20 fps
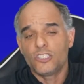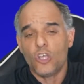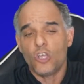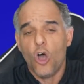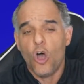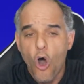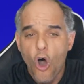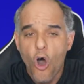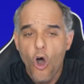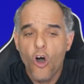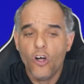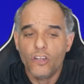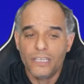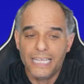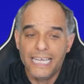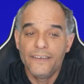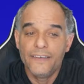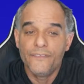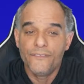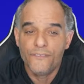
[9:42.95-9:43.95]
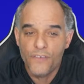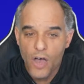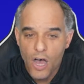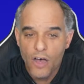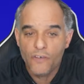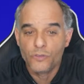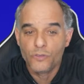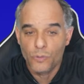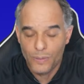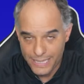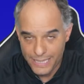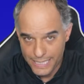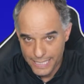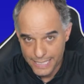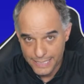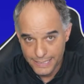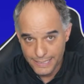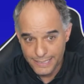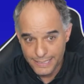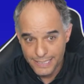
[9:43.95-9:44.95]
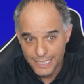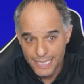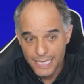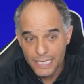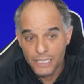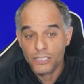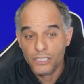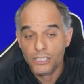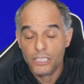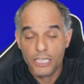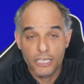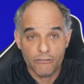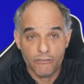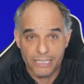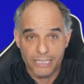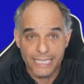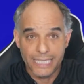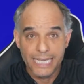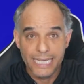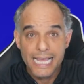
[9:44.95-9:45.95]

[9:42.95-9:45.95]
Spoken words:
all involved with this, literally.